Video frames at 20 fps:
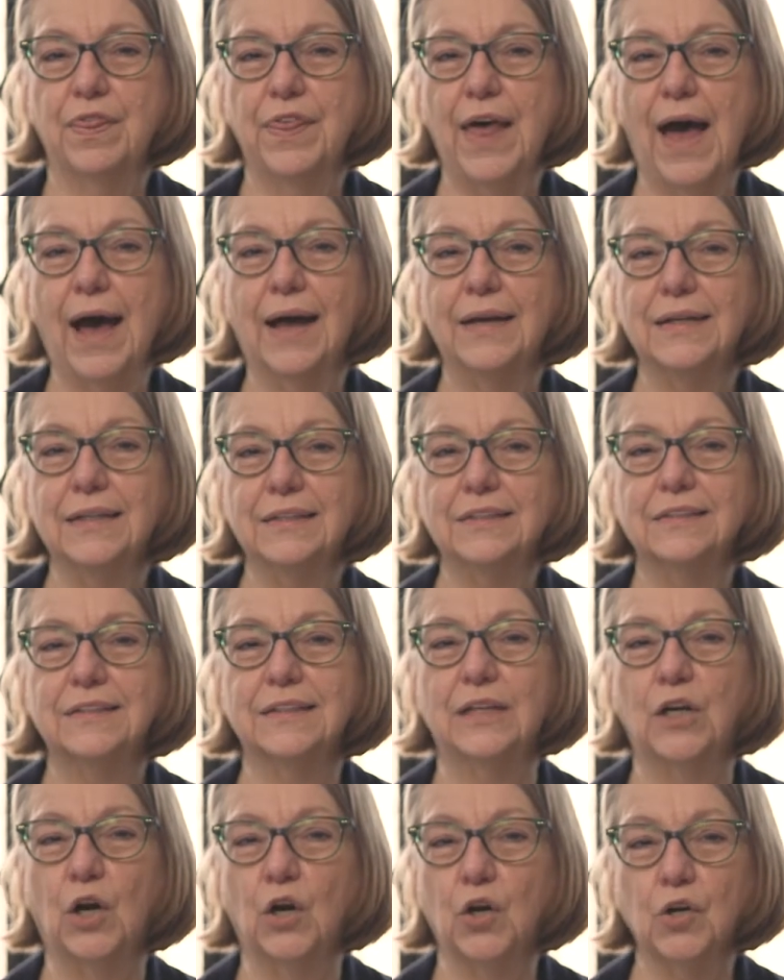That is
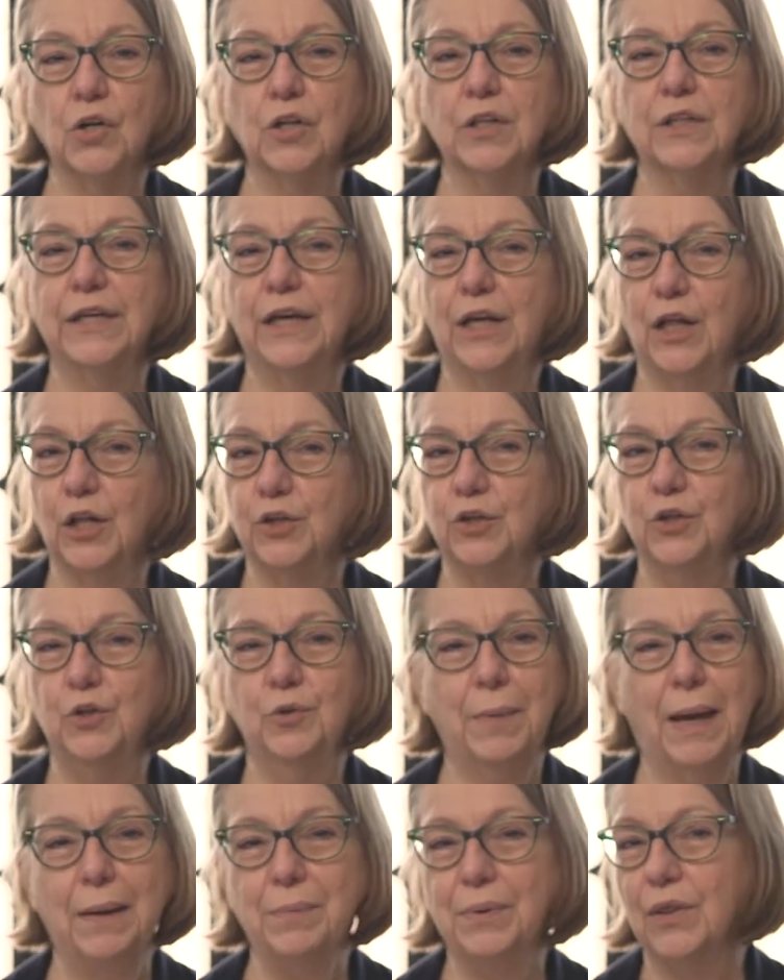an early clue,
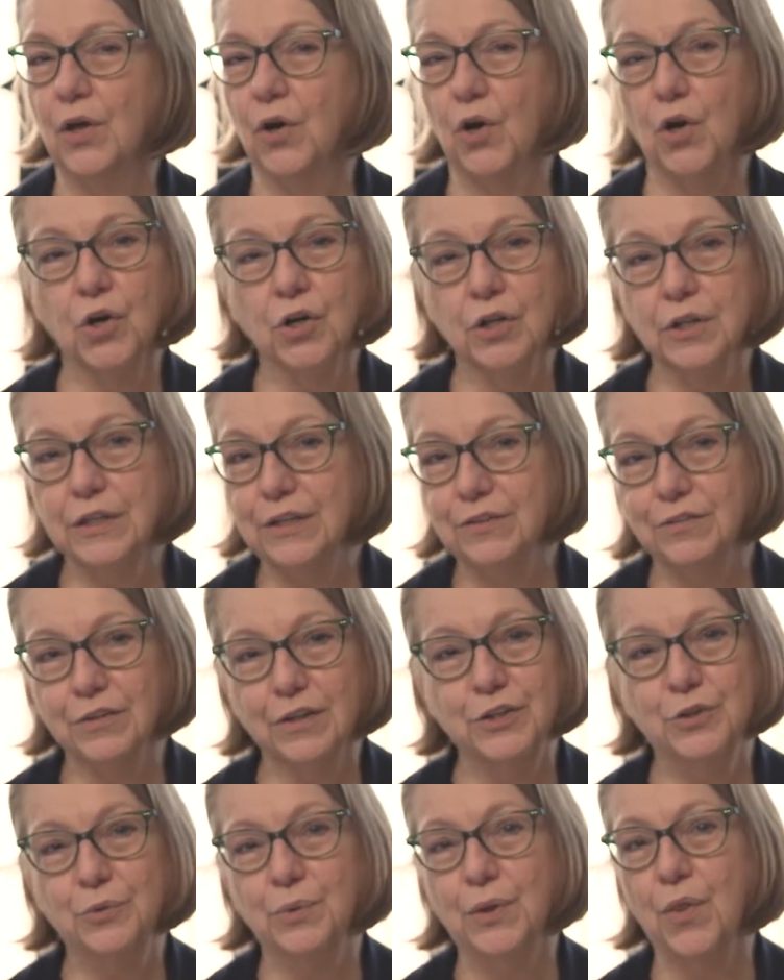maybe the earliest
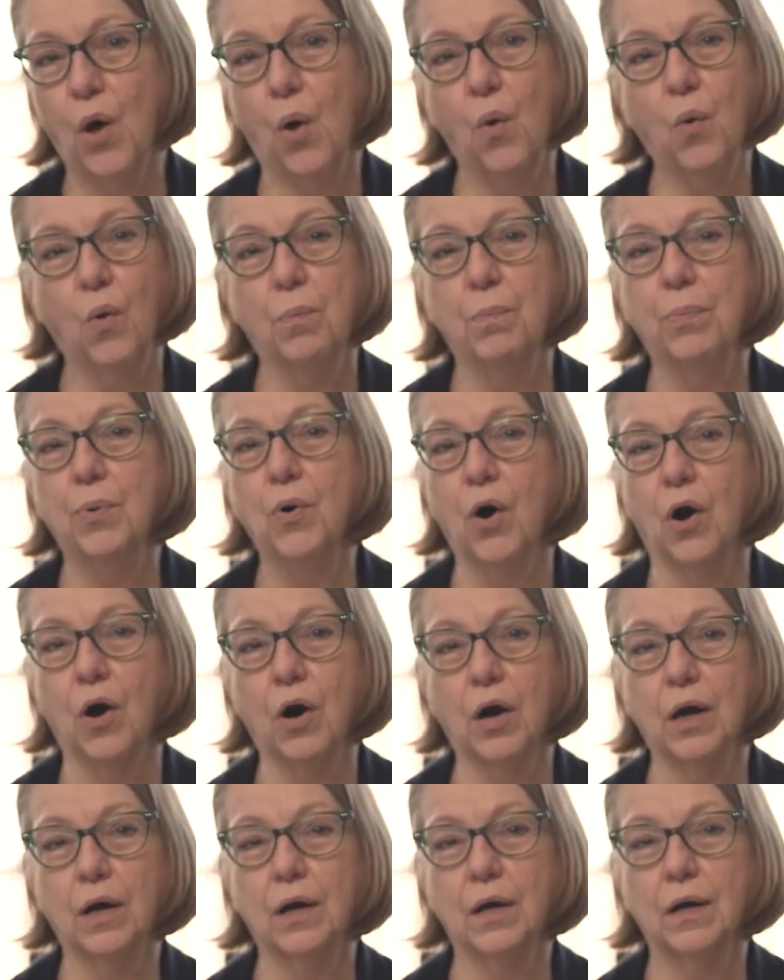clue in the whole
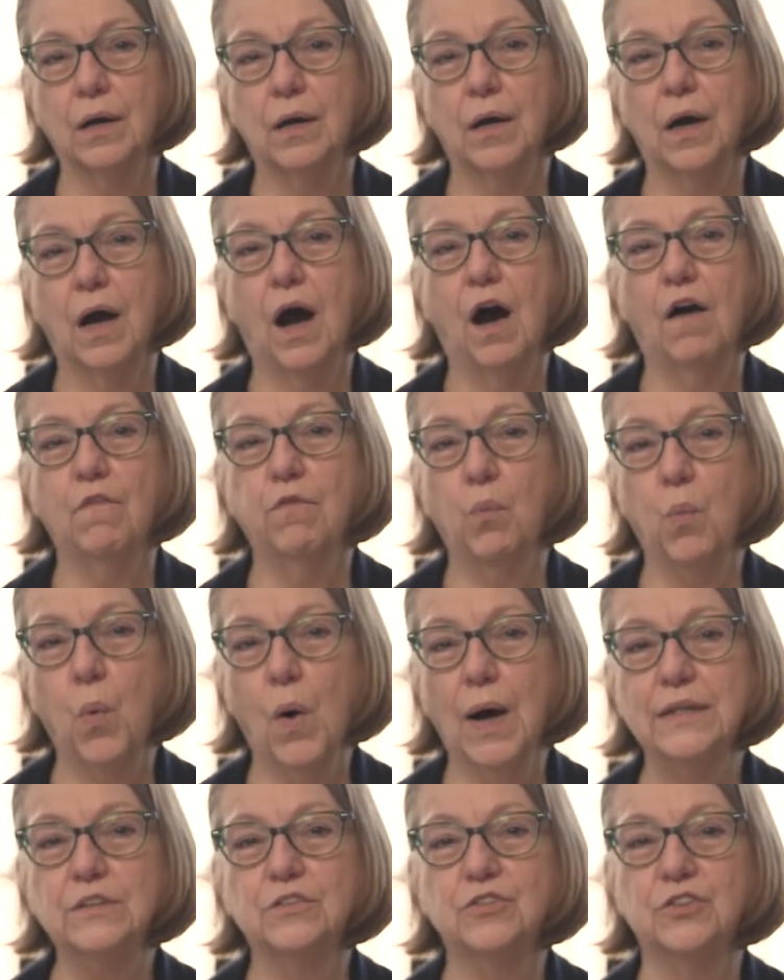book, of
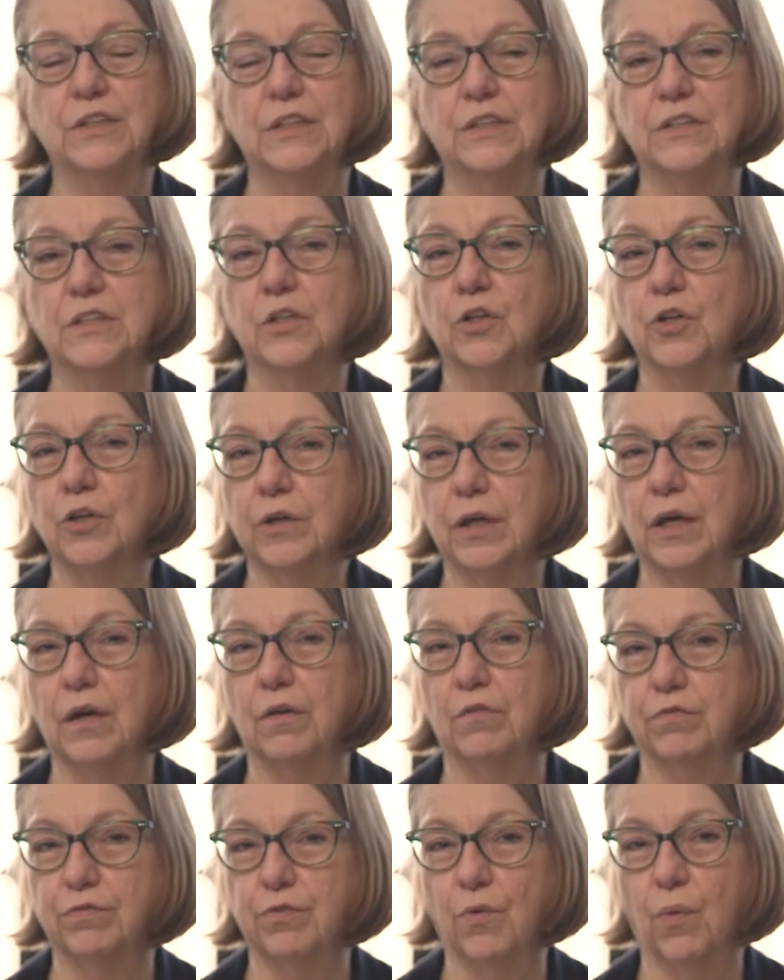what she's
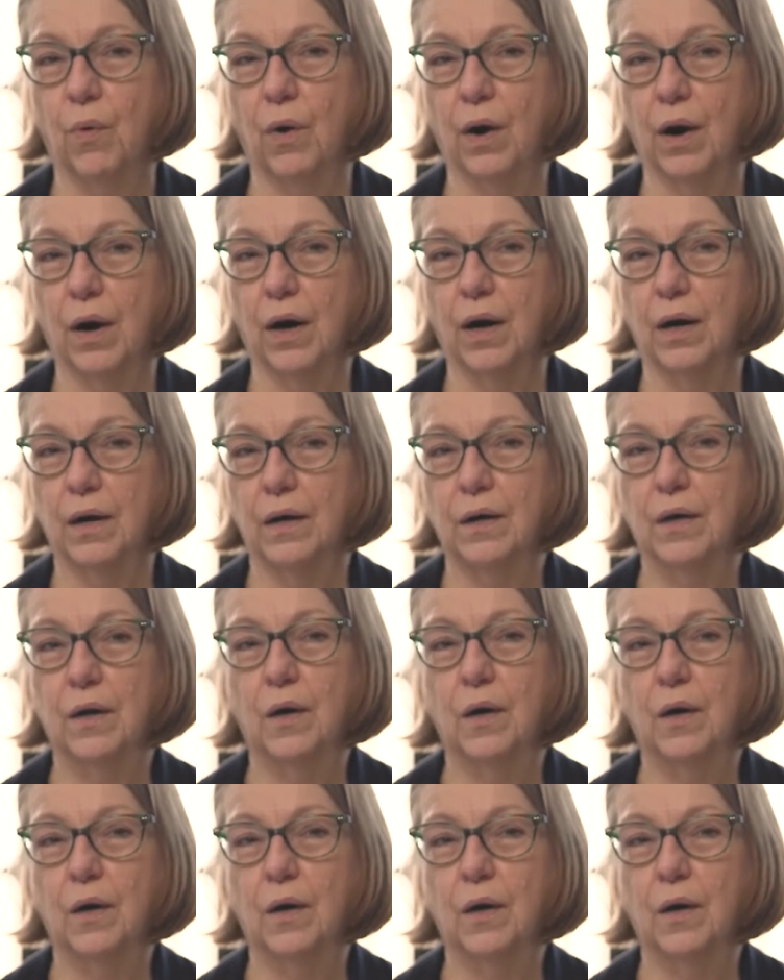looking for.